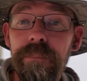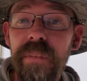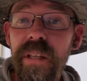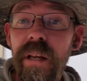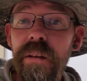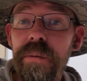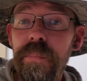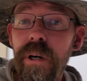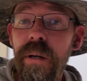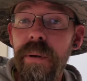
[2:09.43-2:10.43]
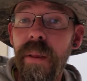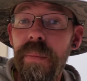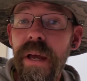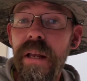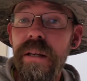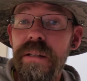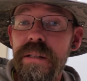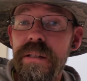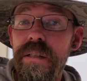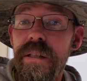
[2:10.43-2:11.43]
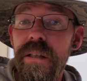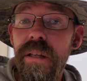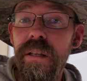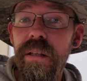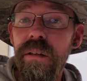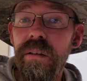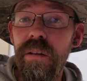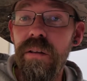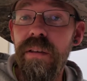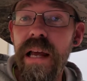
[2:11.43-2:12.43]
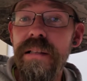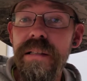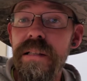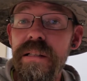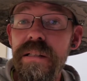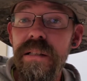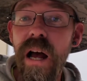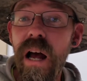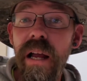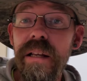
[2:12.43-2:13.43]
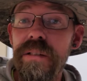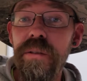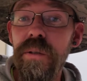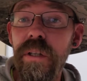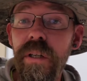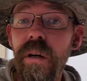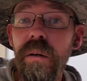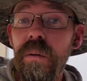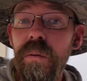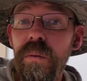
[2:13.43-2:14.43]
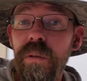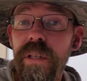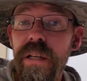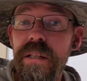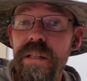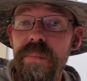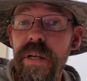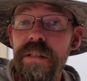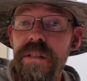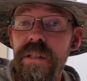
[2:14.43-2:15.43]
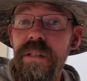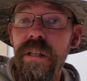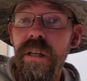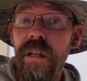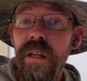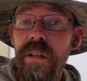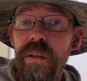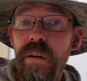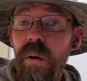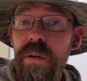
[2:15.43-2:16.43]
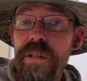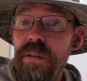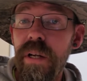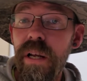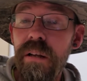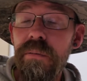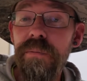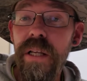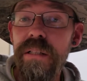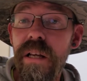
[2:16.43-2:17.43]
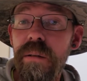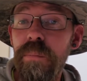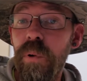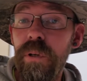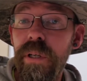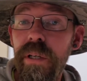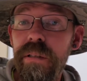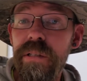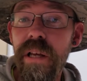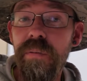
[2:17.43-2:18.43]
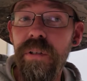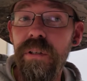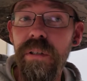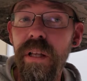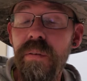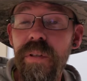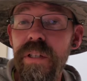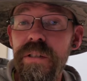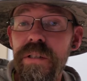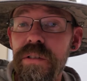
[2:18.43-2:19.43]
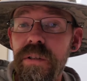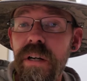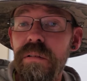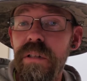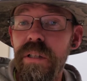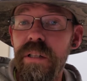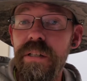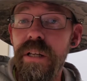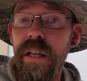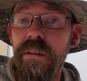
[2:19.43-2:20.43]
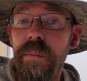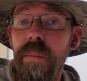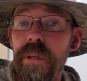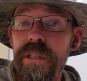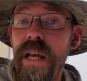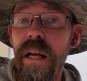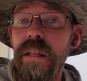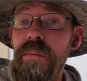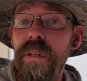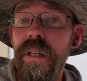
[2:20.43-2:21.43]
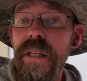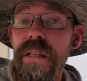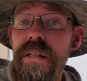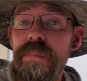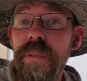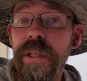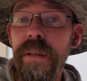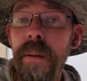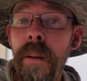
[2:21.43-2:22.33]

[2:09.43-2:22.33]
The other part about that is that's as high as you can go with that suspension. You're always going to have that 10.7 or 11 inches of ground clearance. I can't remember exactly what it is, but